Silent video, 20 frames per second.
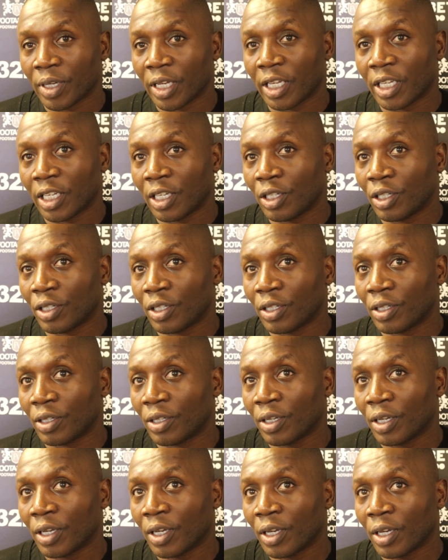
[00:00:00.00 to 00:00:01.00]
He,
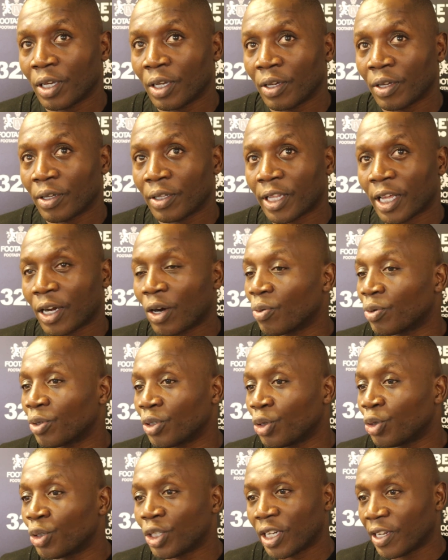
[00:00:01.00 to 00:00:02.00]
They don't
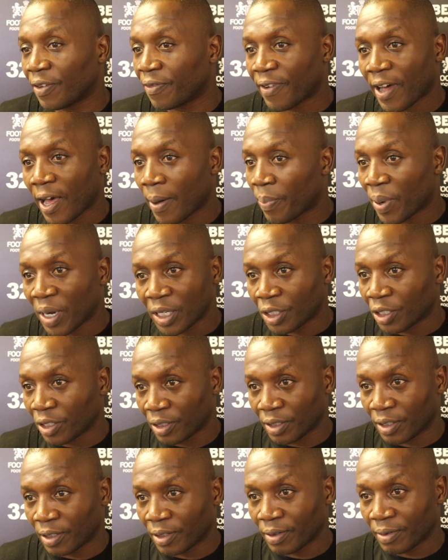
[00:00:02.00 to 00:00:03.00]
usually fight
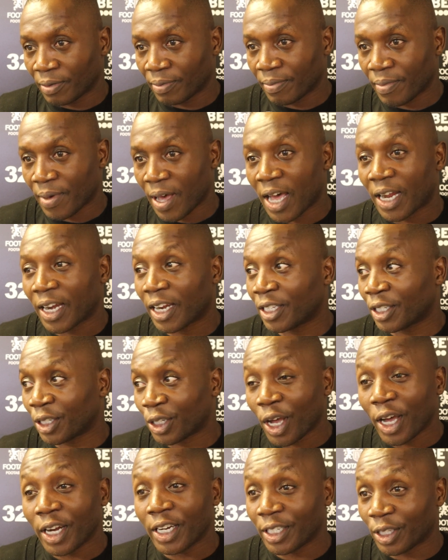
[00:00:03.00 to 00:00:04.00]
punches, and they
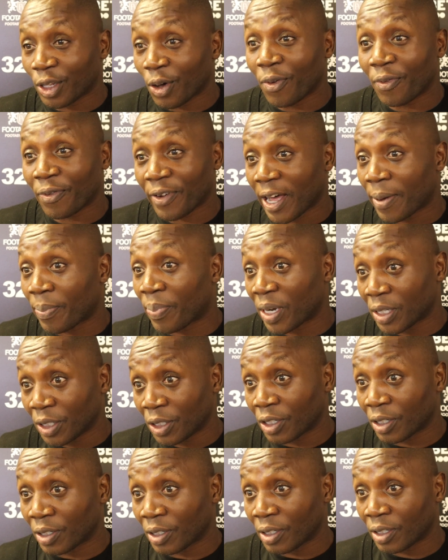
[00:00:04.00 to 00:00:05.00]
certainly don't fight
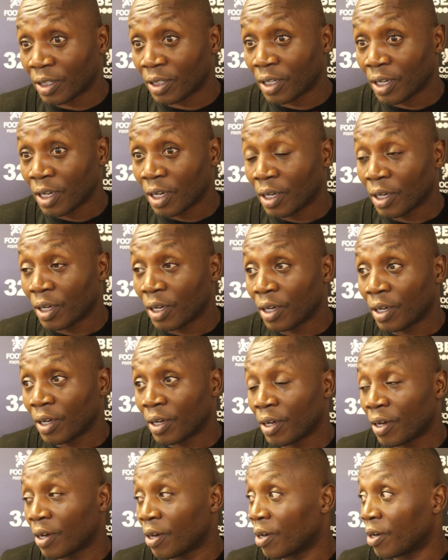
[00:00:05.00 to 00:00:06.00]
punches
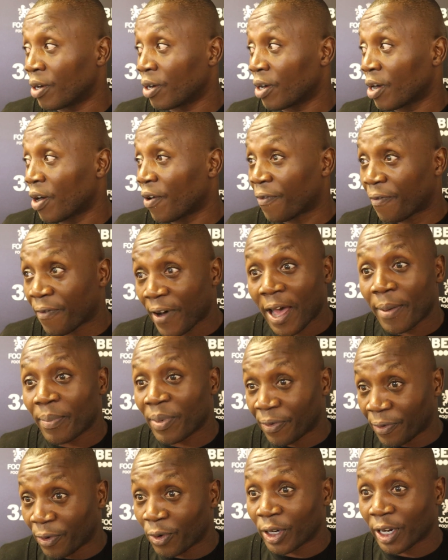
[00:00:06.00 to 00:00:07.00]
a fight
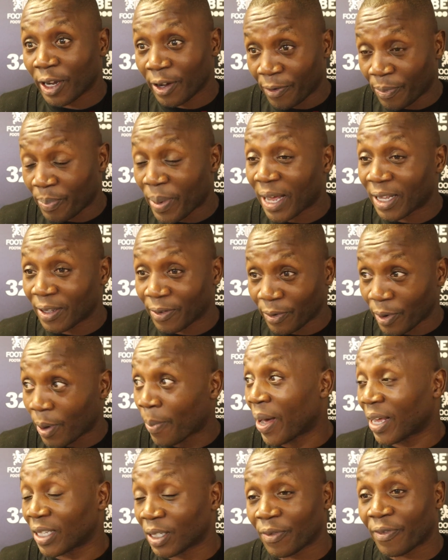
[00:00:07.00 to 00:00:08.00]
before they're
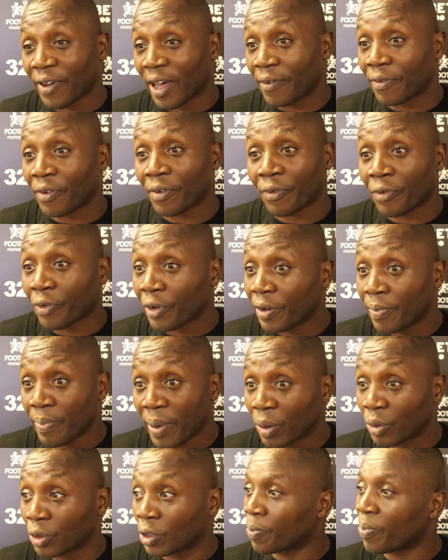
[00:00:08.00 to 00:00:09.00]
about to fight for three
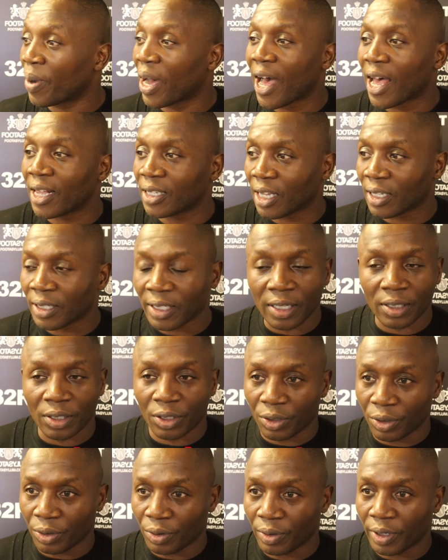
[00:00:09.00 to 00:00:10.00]
belts. But as I said
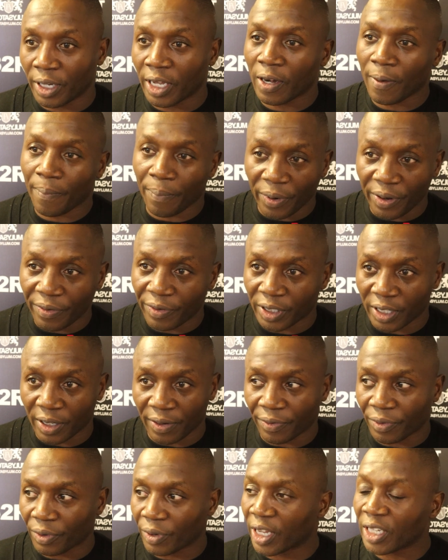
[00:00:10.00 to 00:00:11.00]
to you in a previous
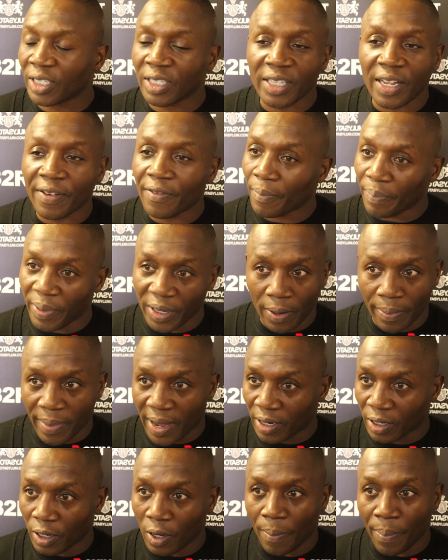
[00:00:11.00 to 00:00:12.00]
interview, it's never been
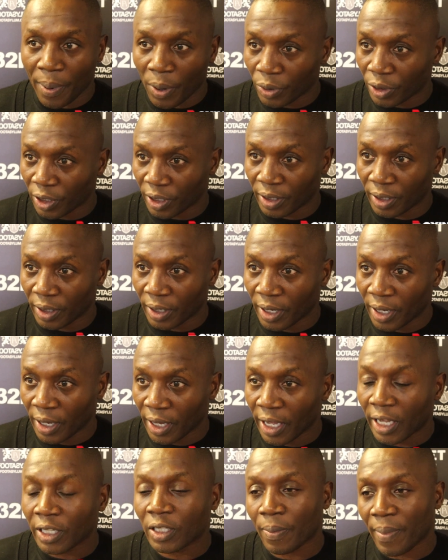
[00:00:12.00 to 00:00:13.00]
about the opponent. Yeah.
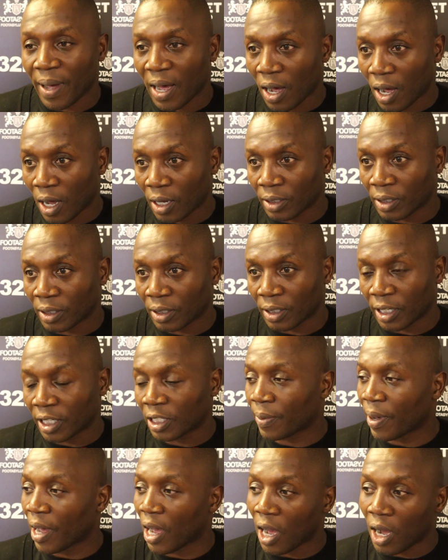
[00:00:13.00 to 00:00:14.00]
It's about us.
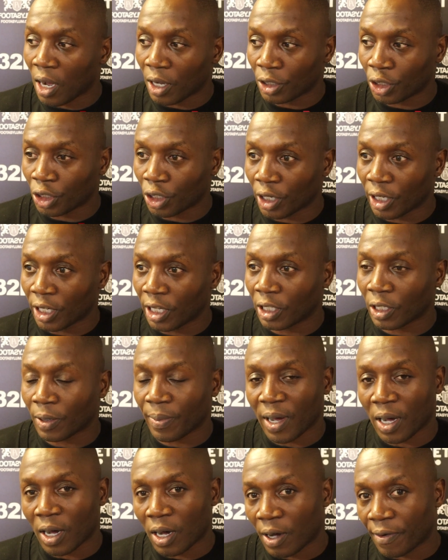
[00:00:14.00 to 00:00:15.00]
It's about our journey. It's
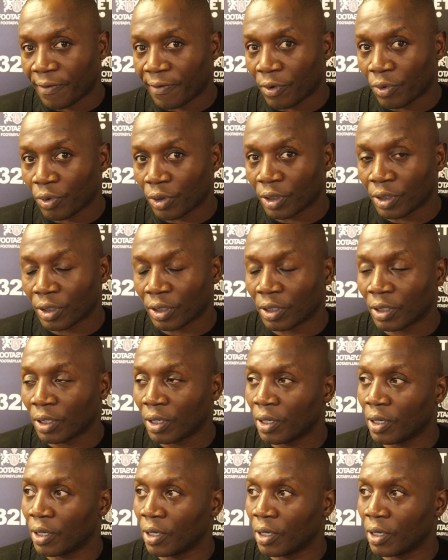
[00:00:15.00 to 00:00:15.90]
about our focus.